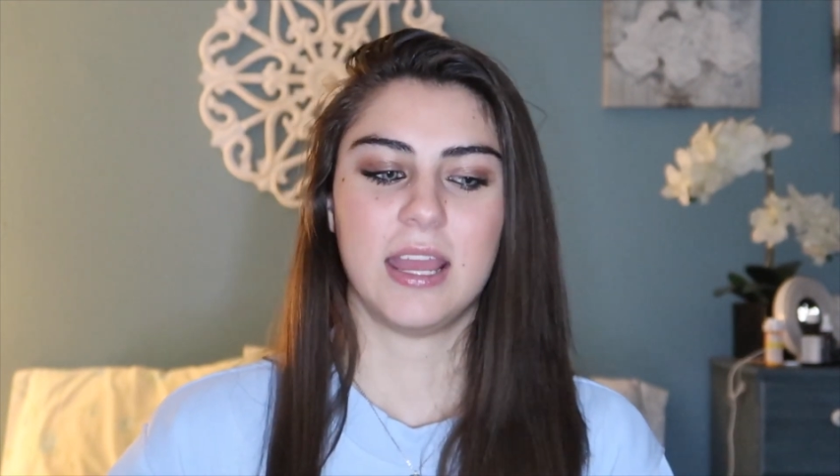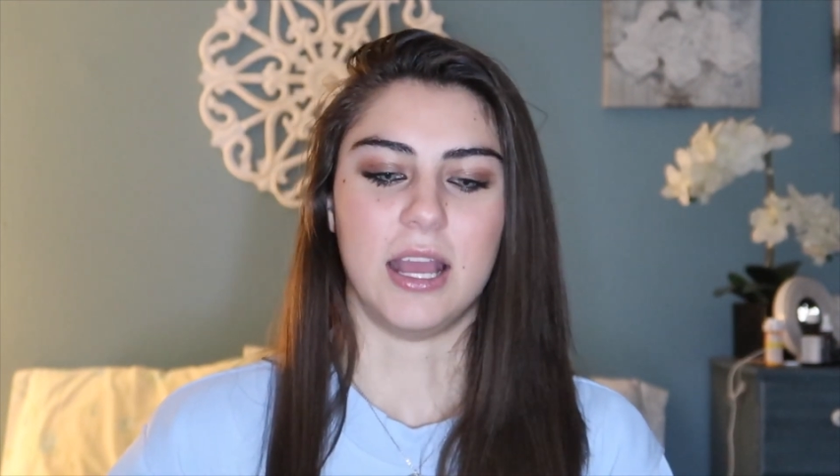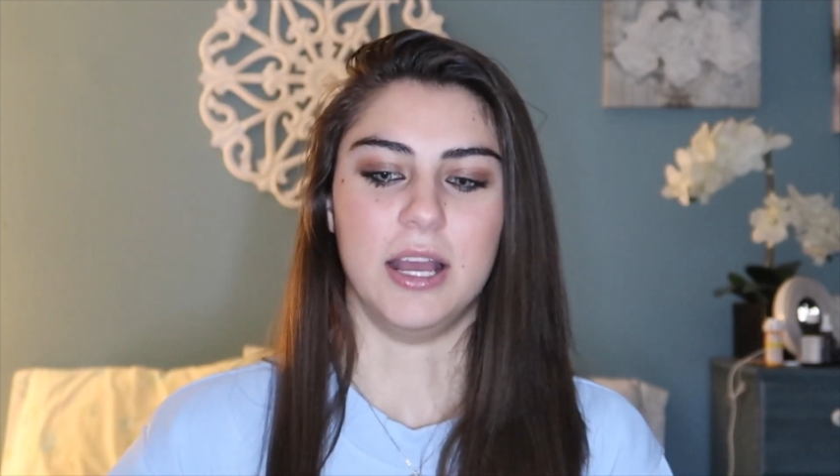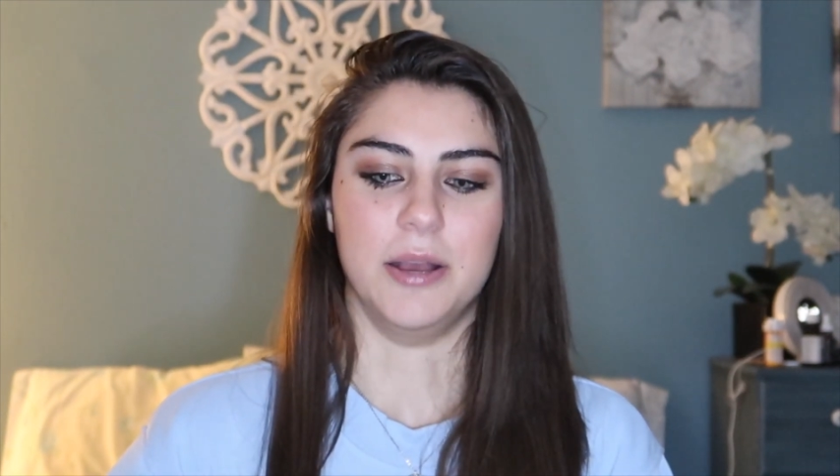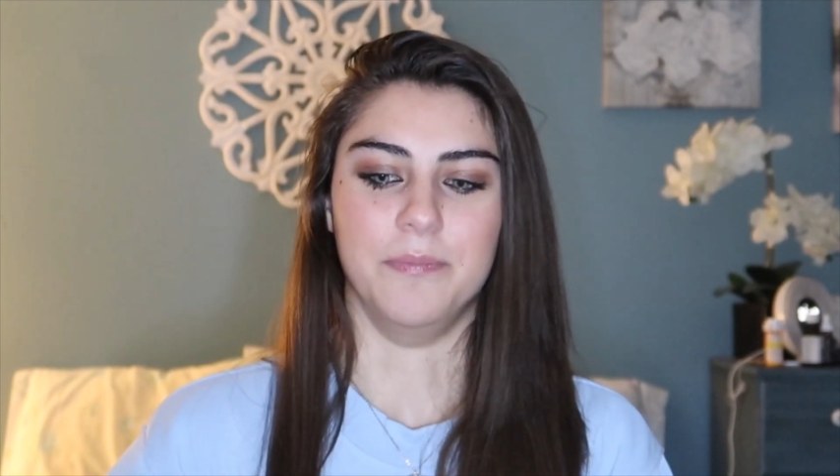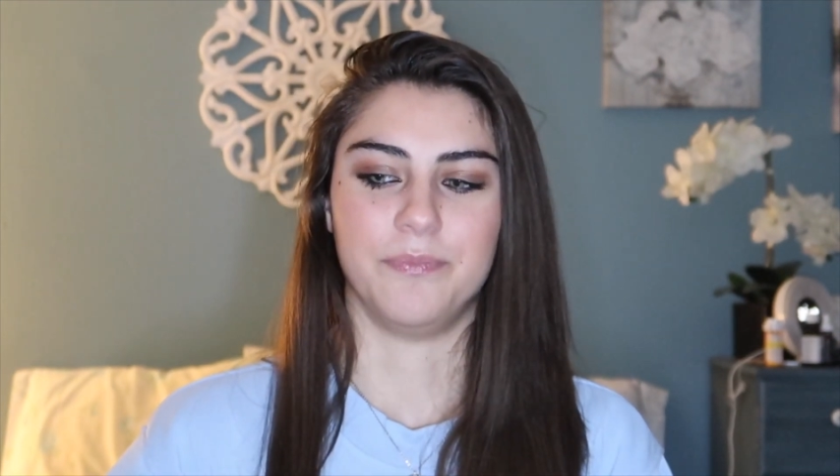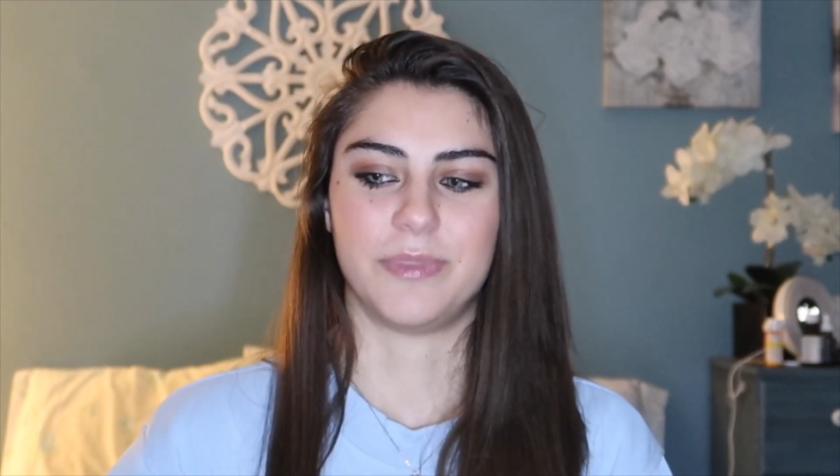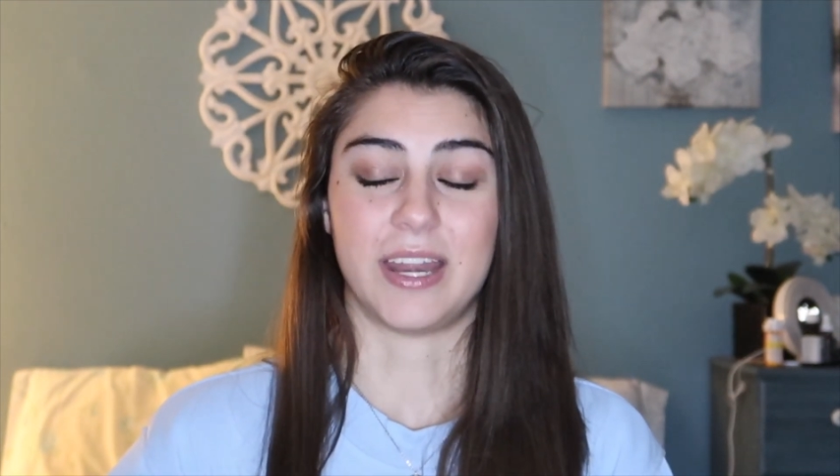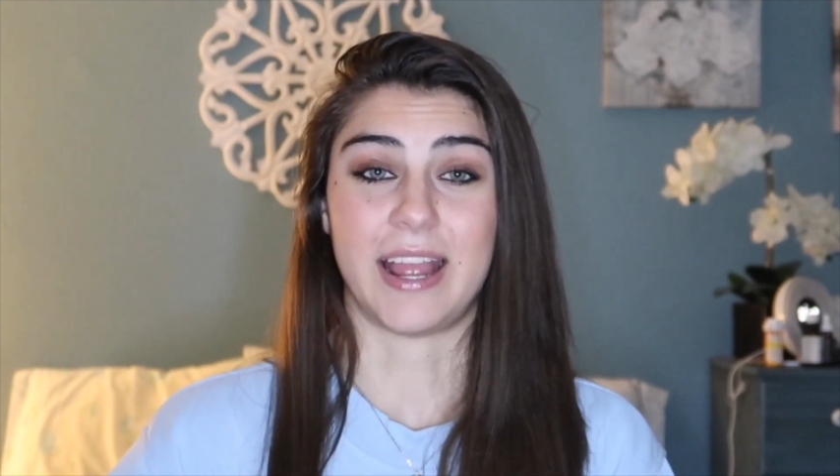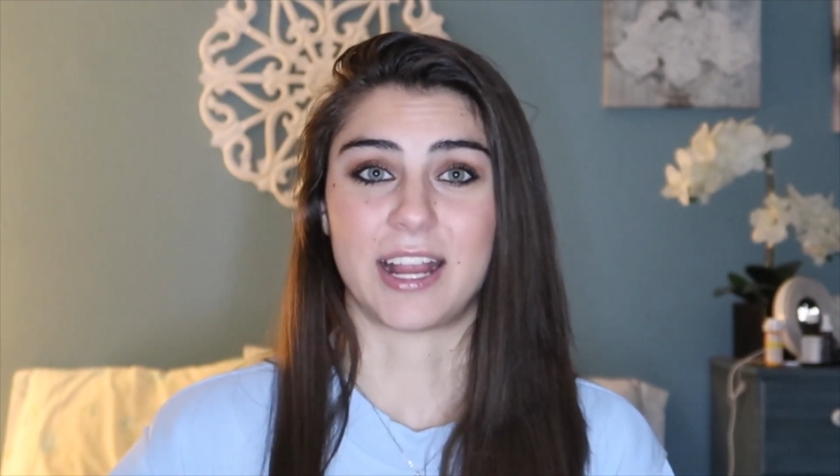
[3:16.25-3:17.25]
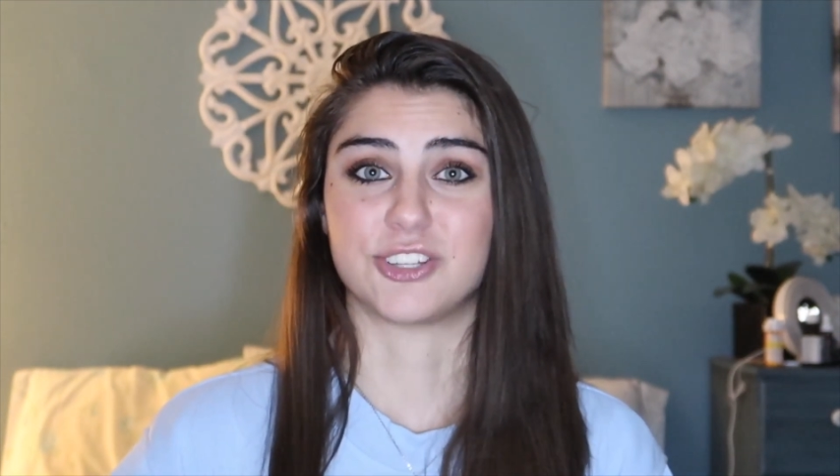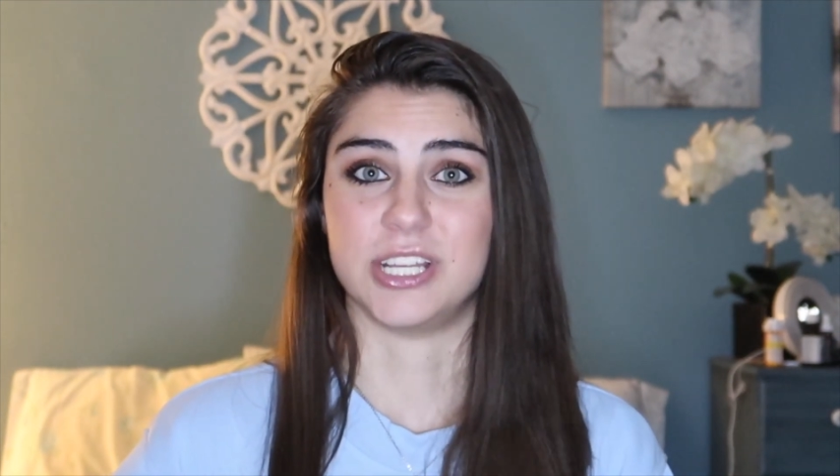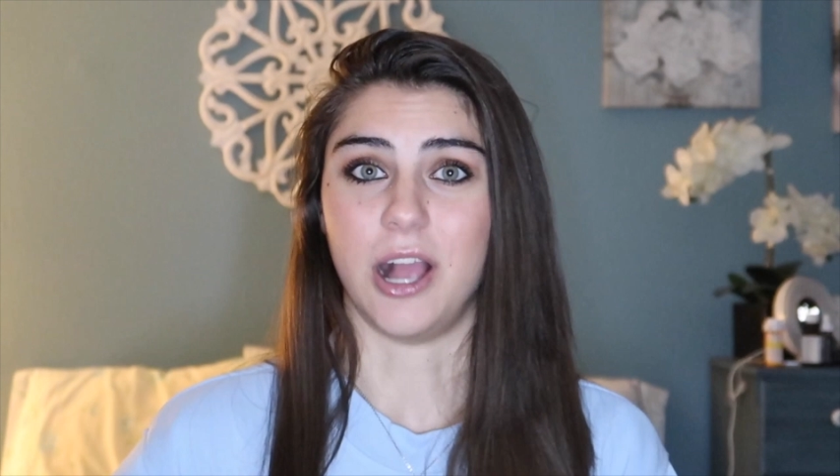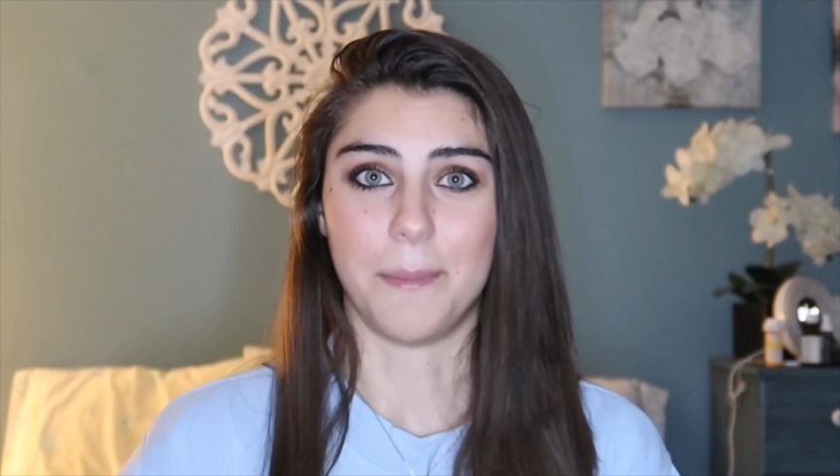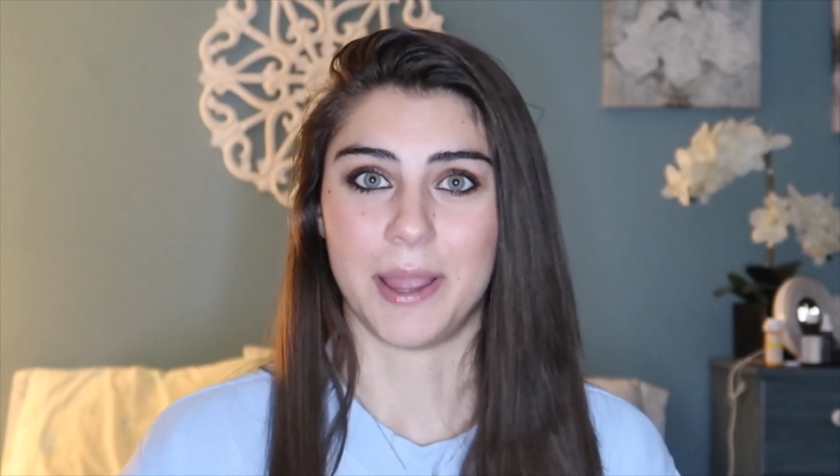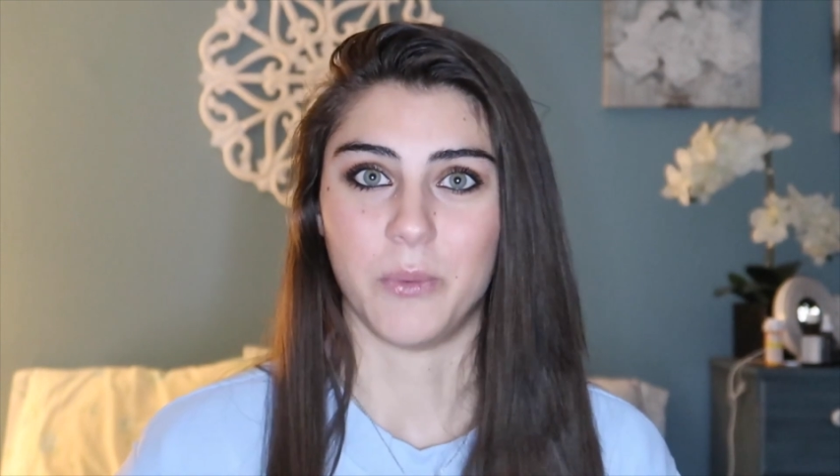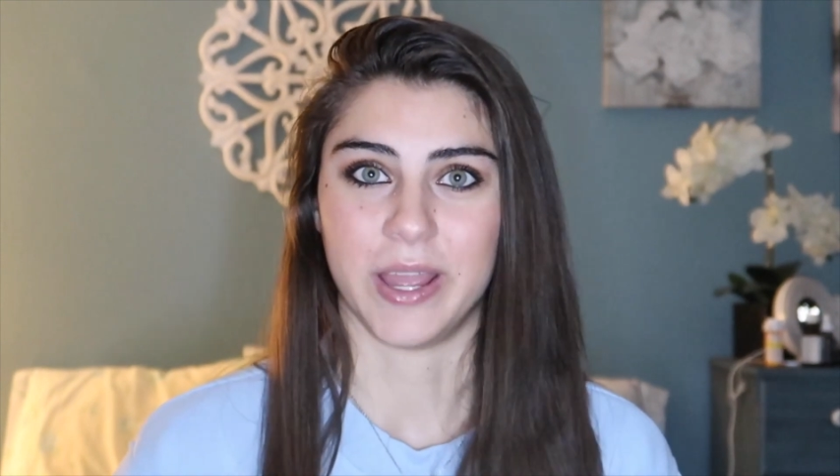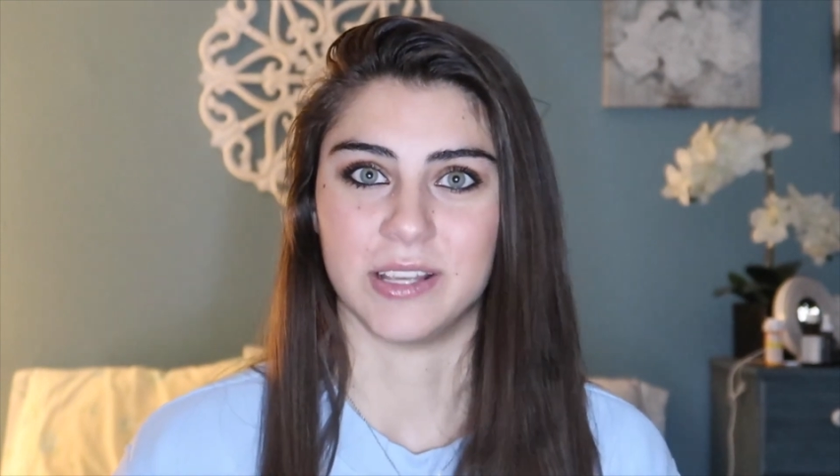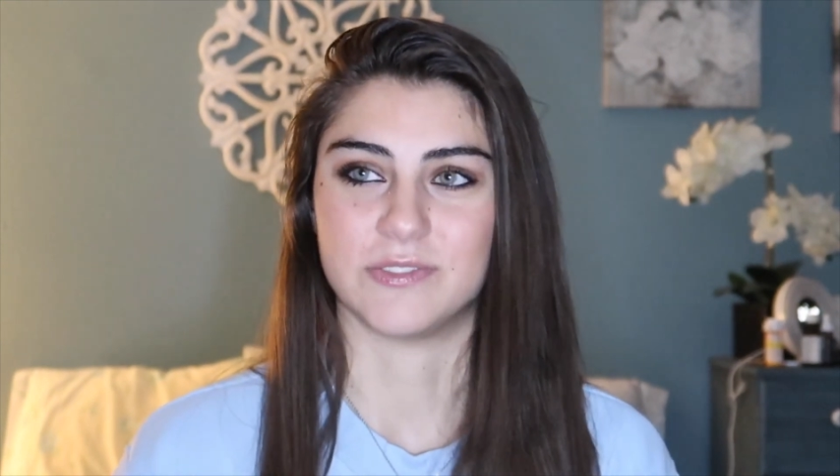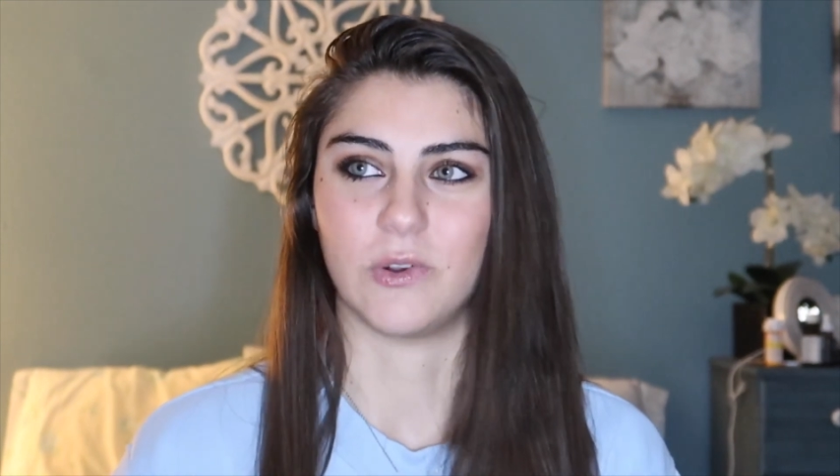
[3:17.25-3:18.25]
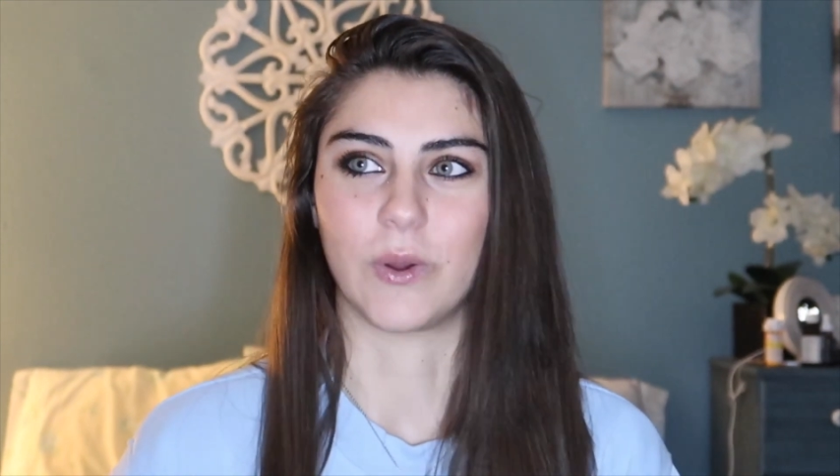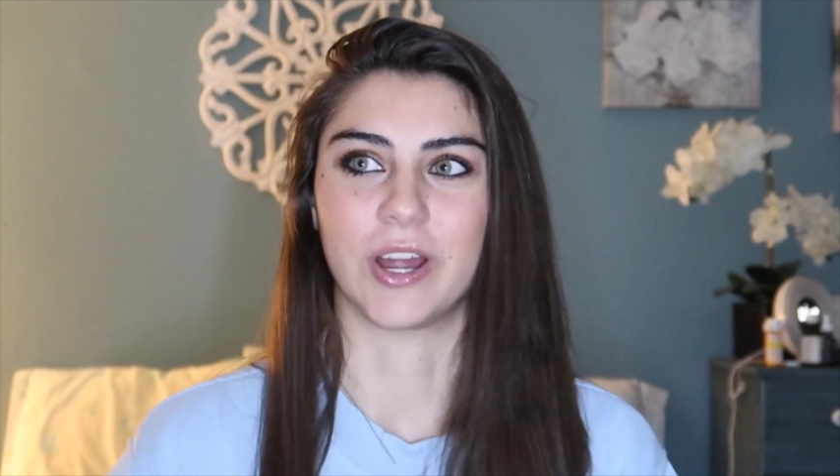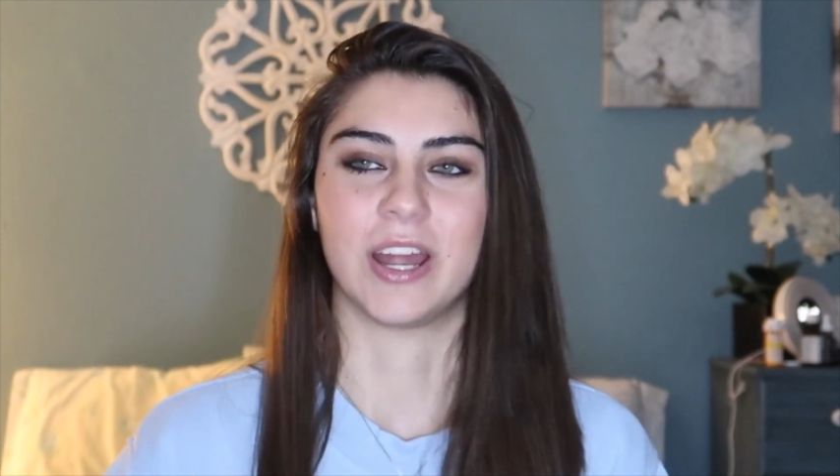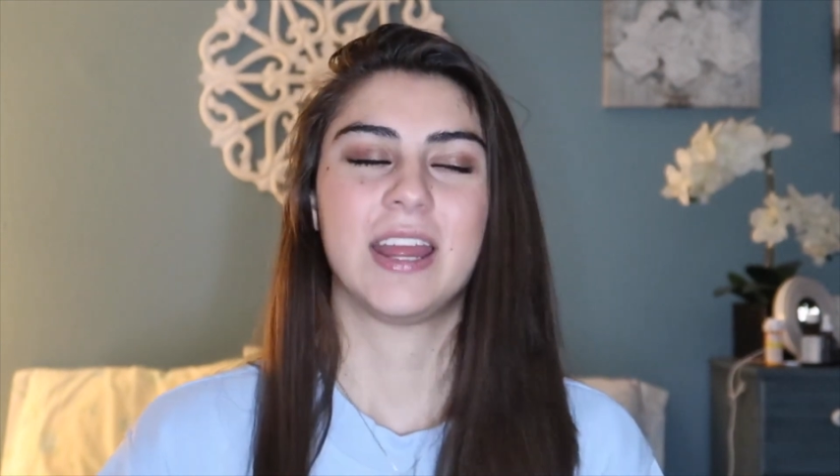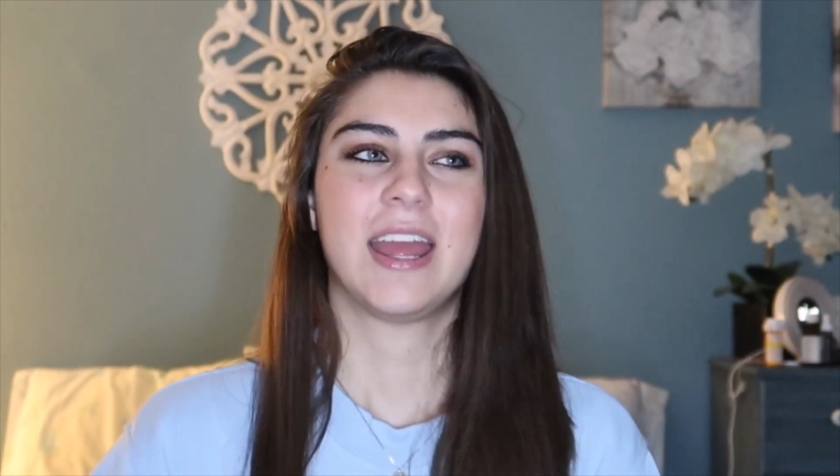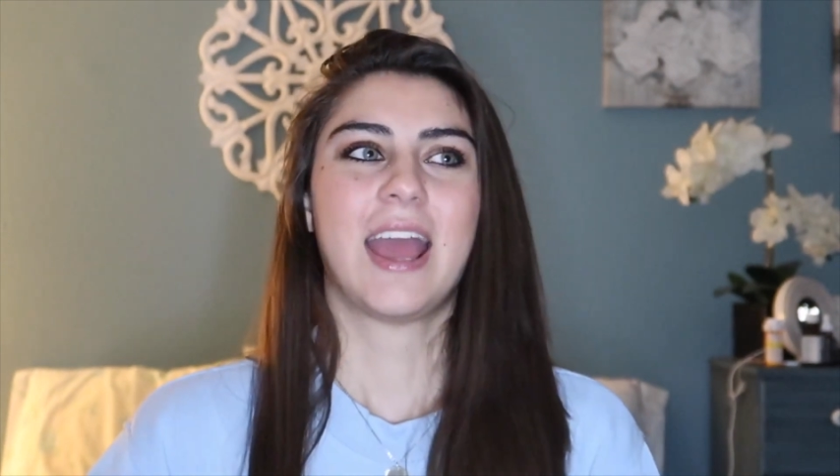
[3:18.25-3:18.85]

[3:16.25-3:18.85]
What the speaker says: that I actually got my wings for.